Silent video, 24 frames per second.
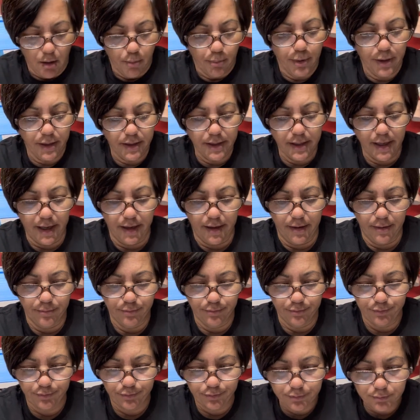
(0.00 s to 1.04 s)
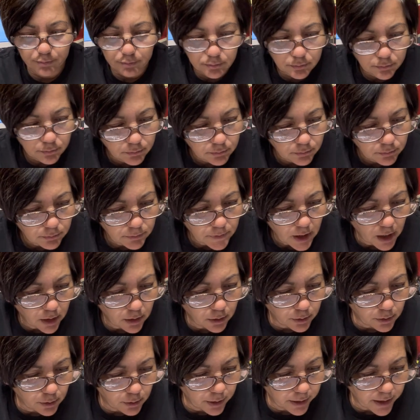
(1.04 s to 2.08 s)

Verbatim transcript: But yeah, I don't know.